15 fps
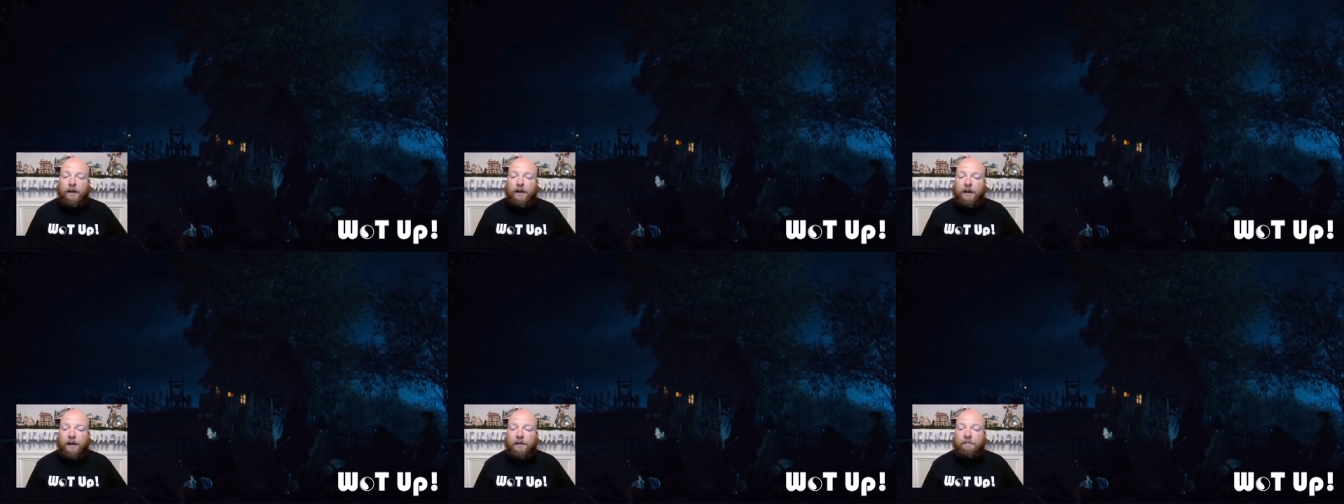
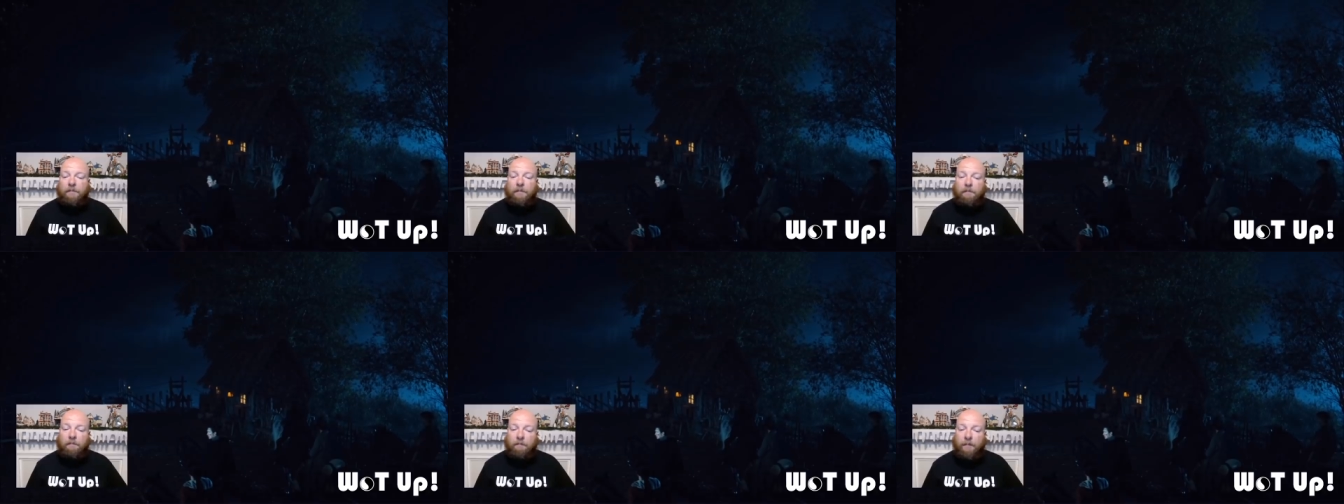Um,
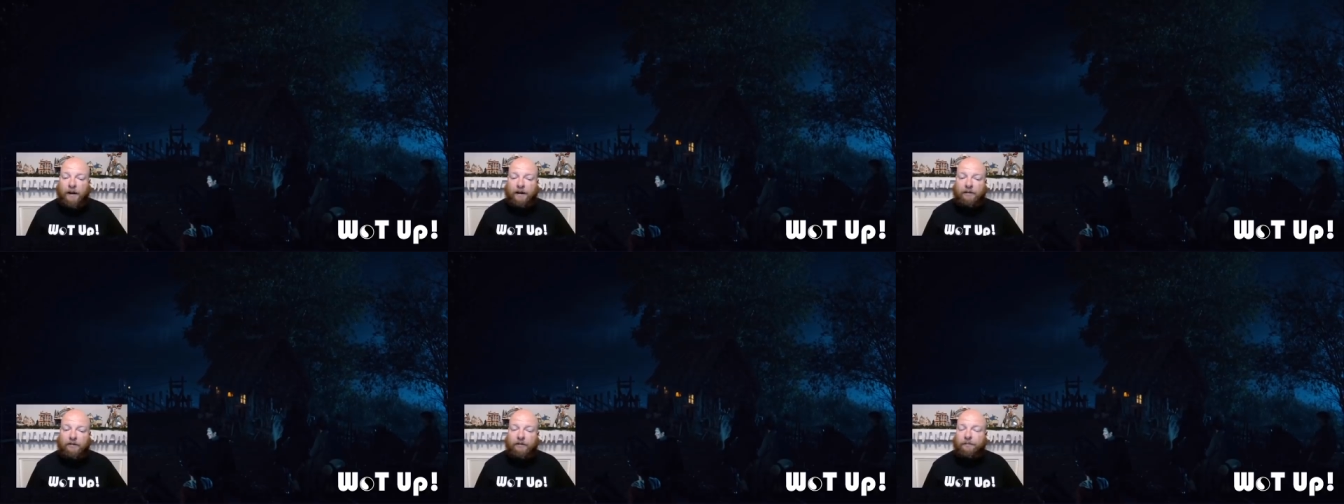
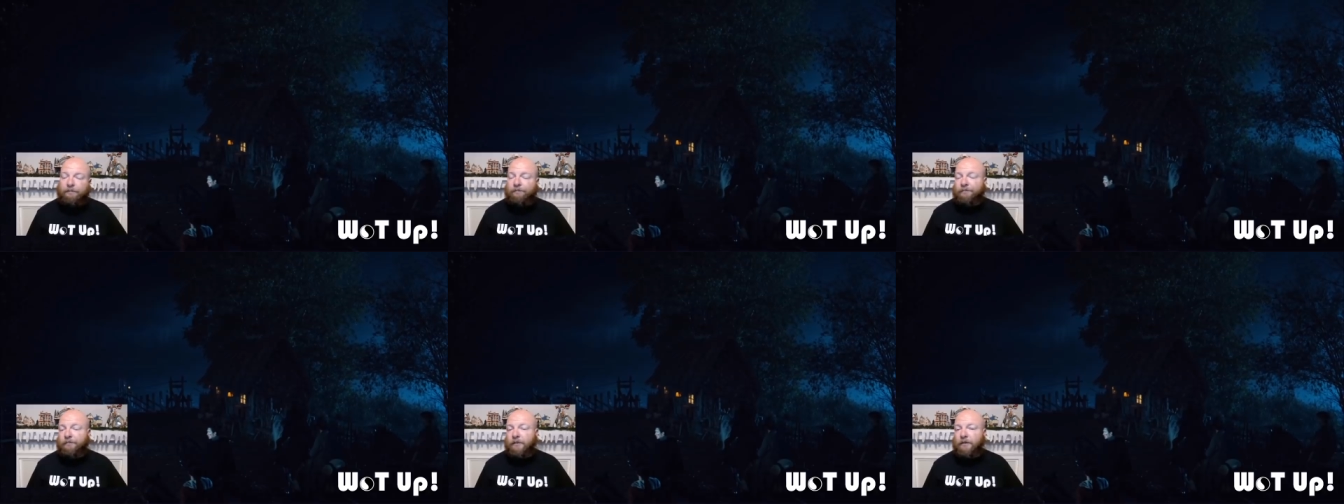but
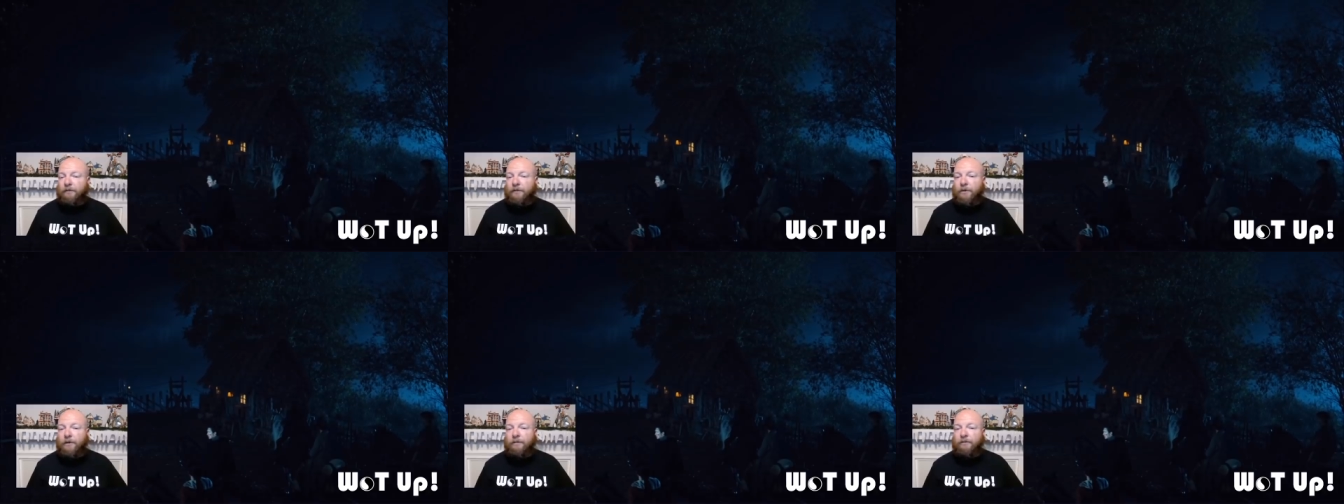a
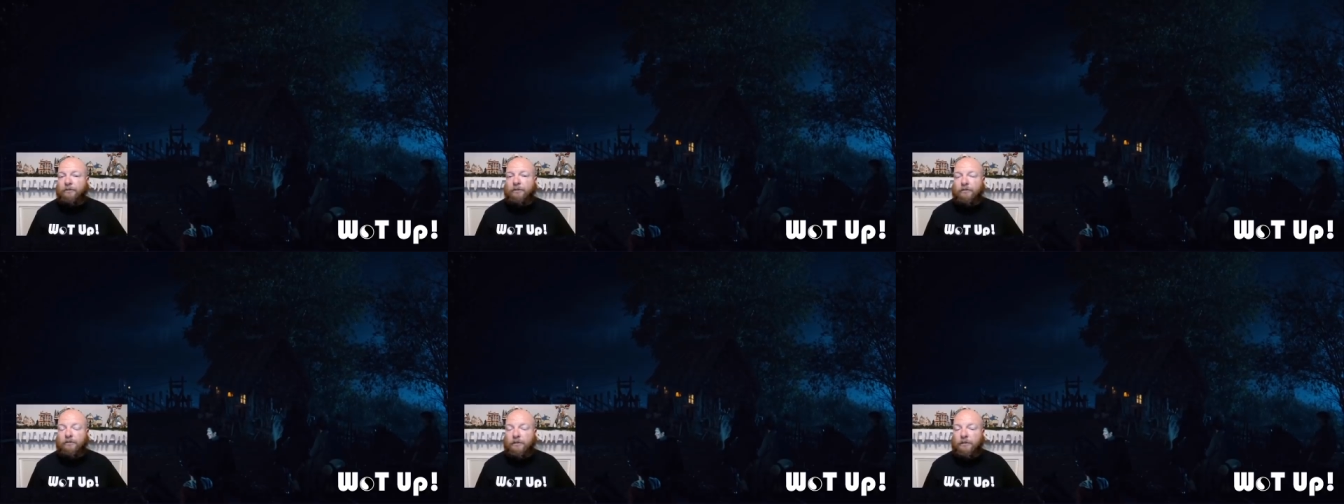few
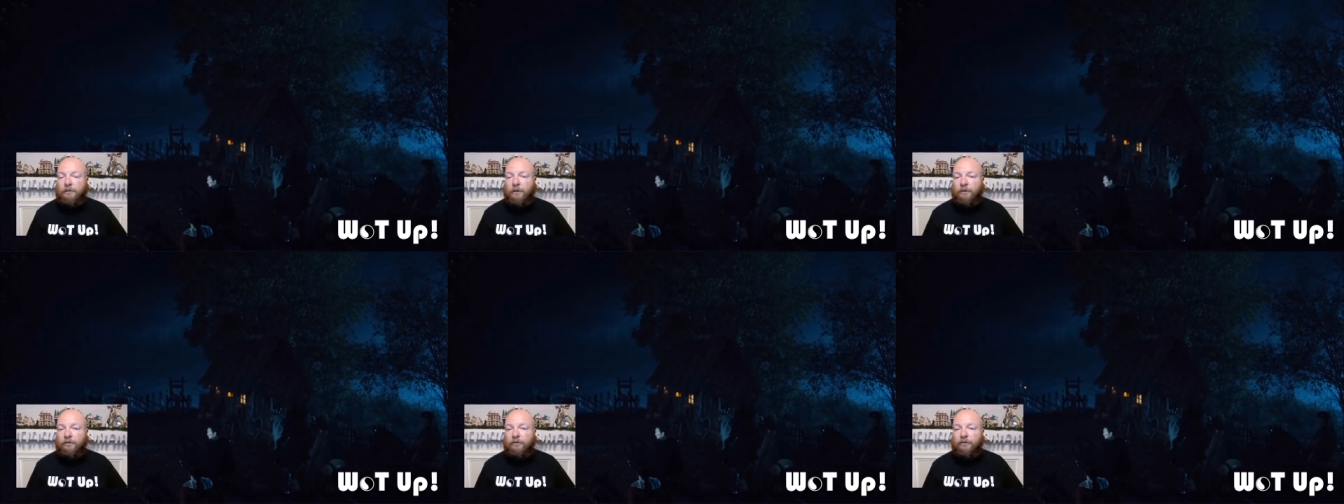differences from the
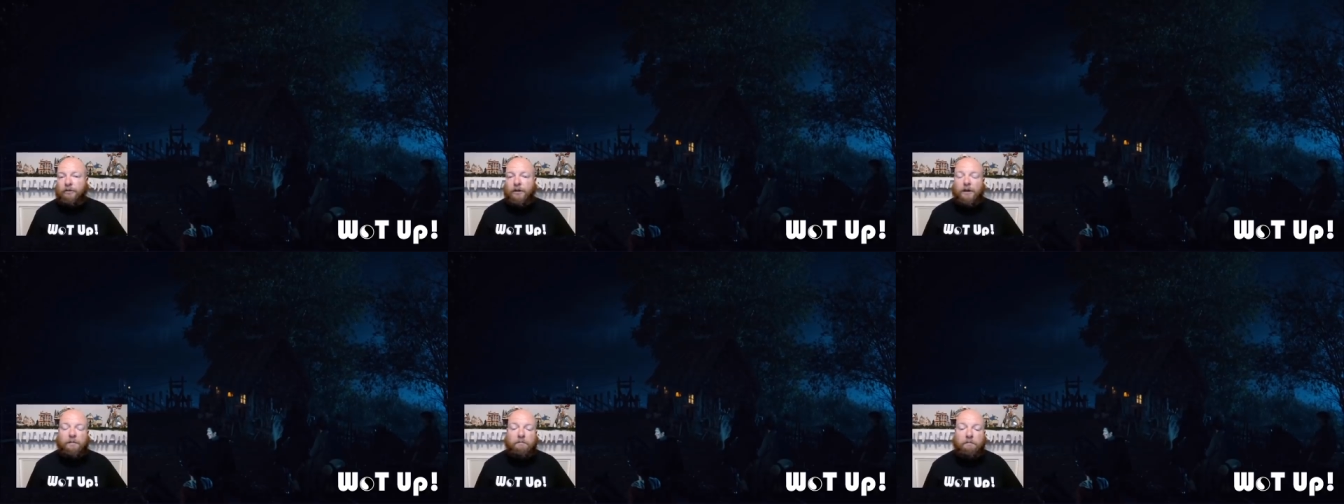books.